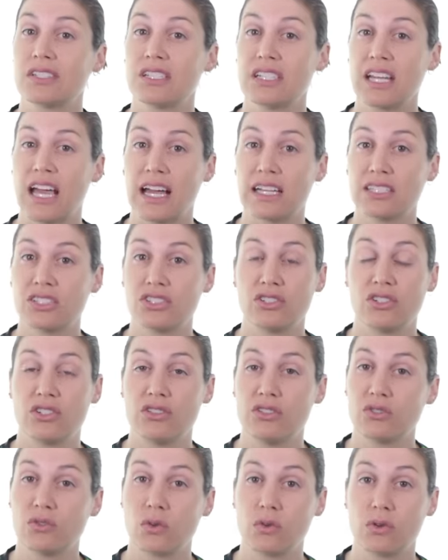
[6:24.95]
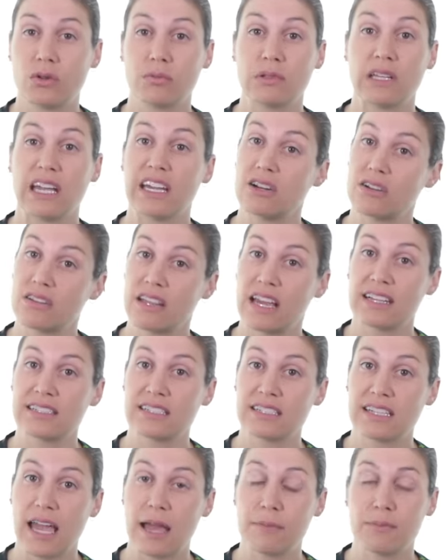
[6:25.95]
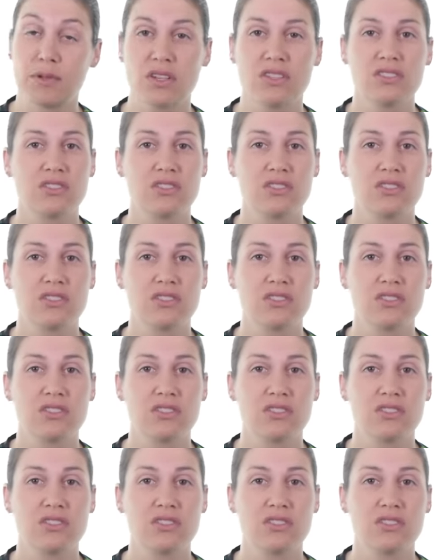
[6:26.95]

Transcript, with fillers: attached to the shoulder blade or that scapula.